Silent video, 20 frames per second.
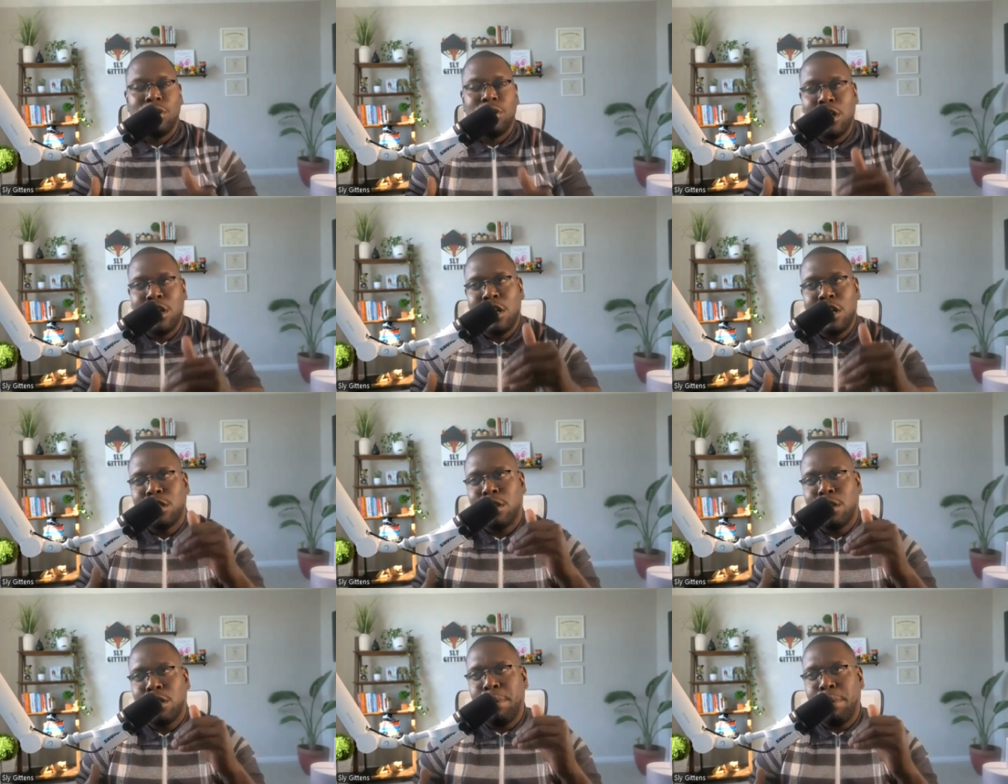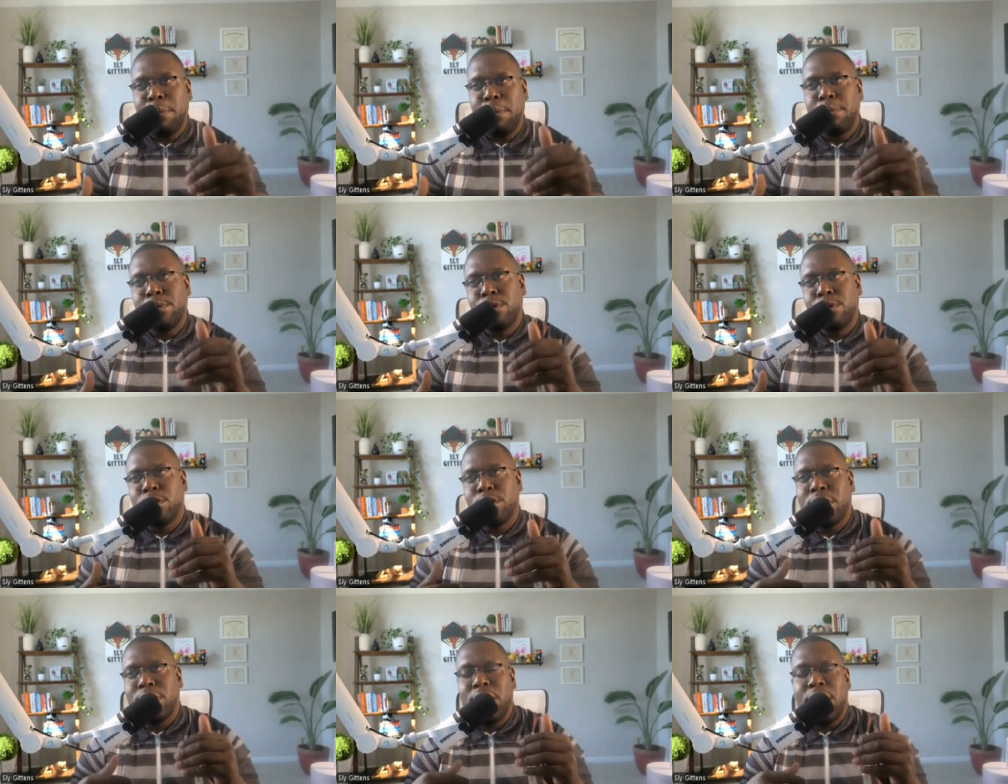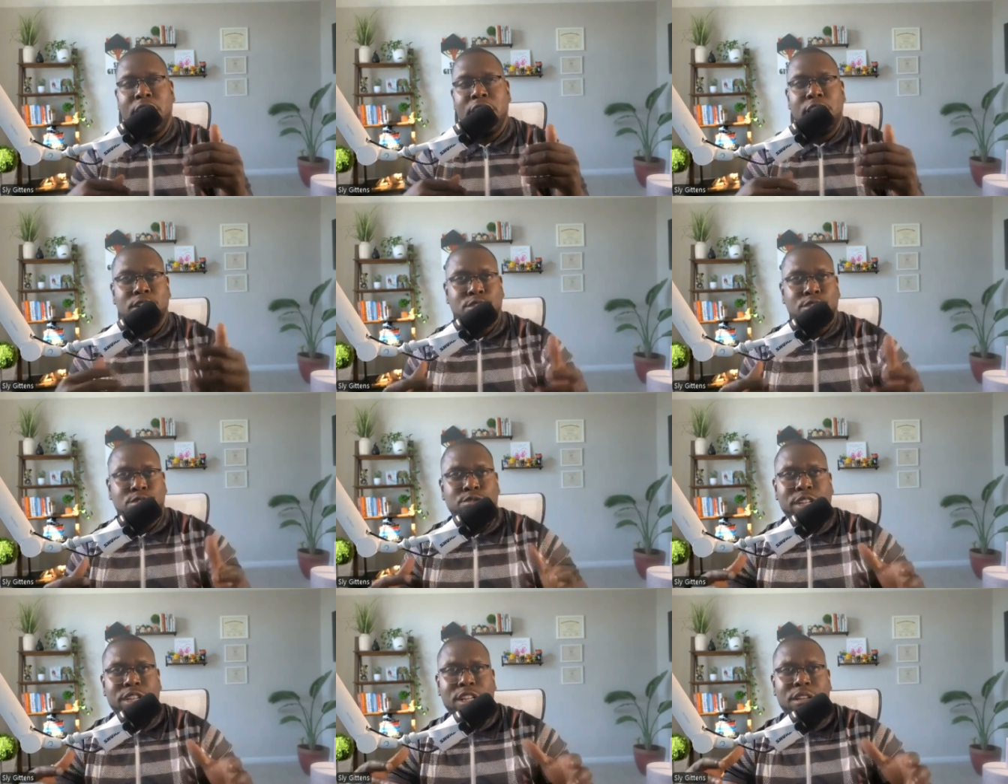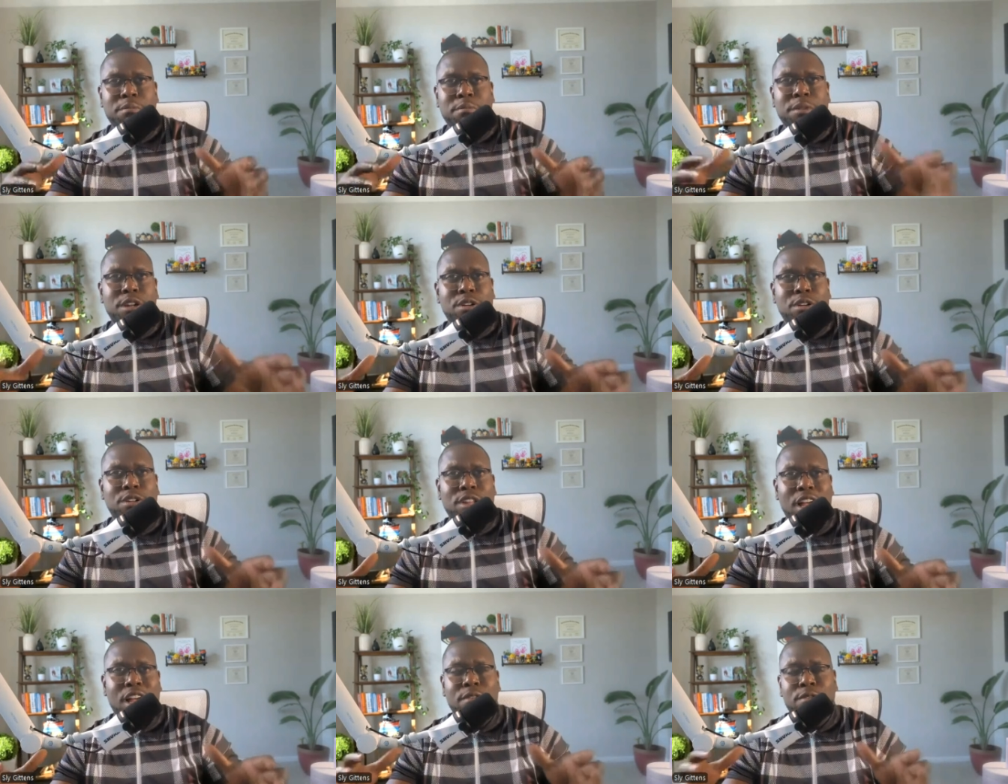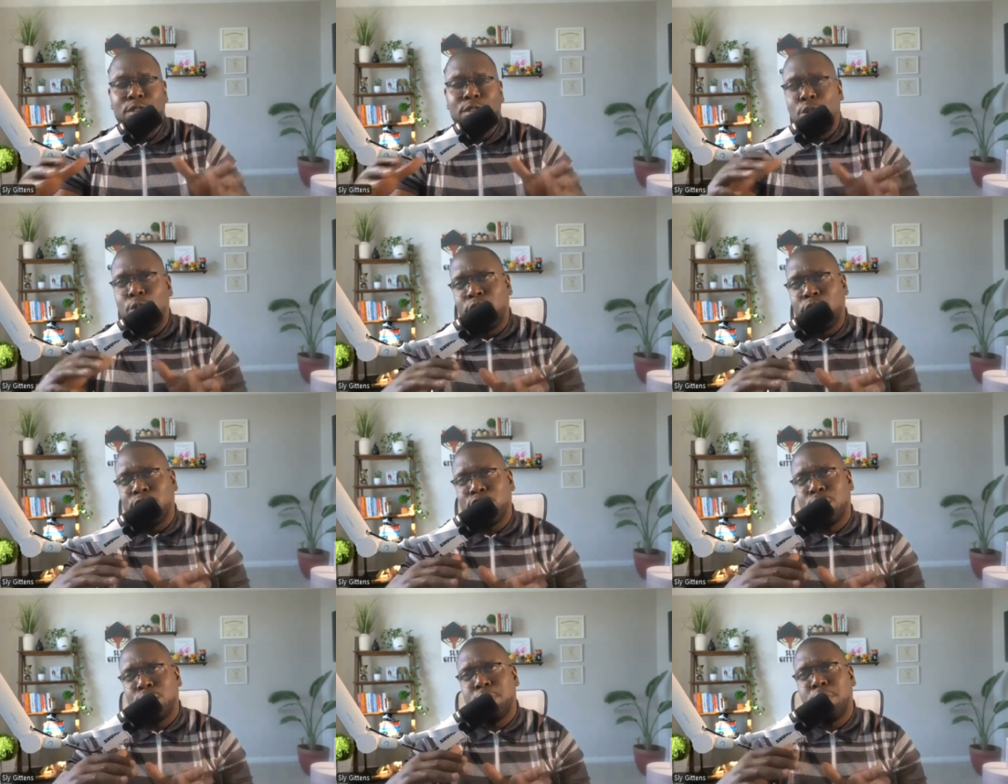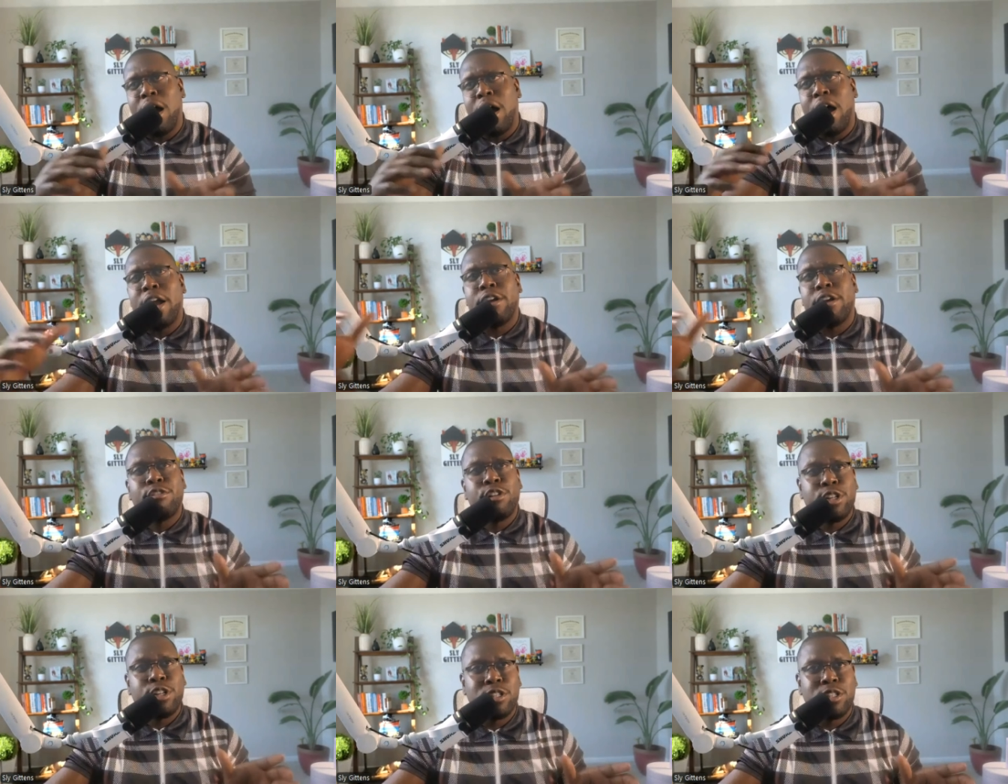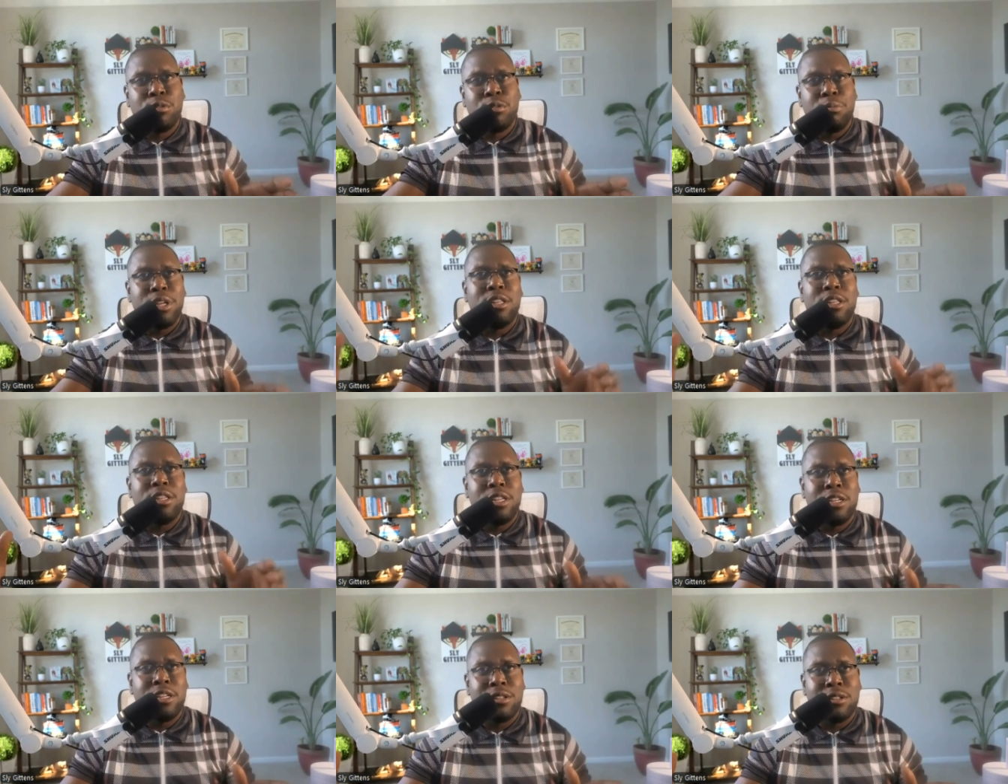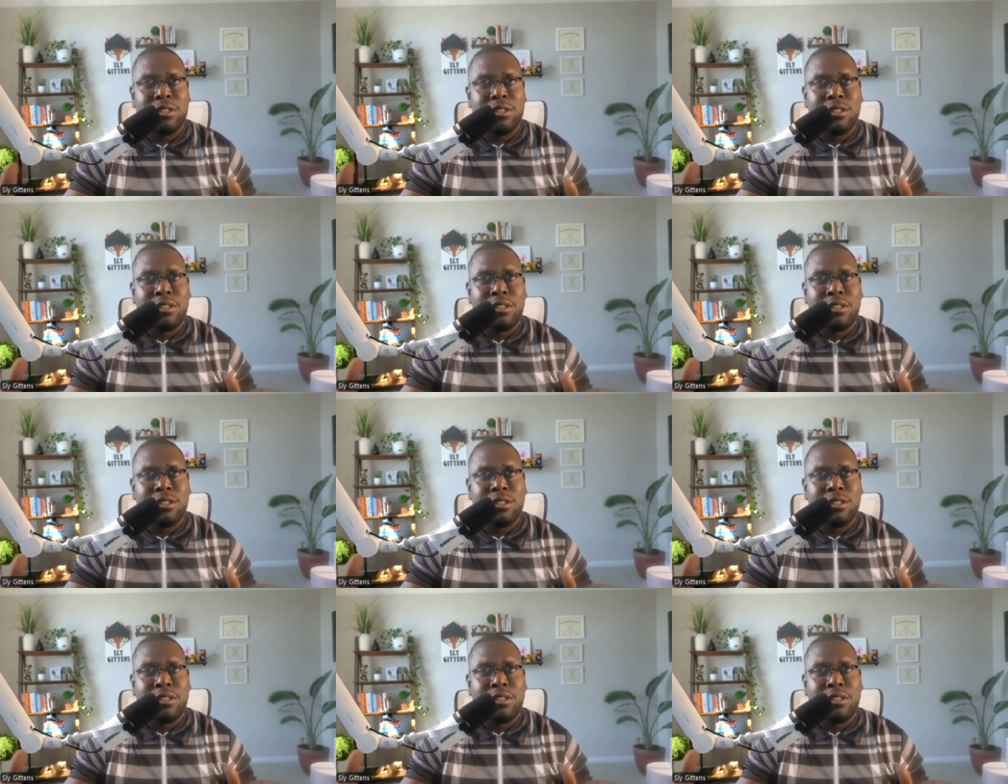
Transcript: the people entry, middle level, or aspiring to be leaders,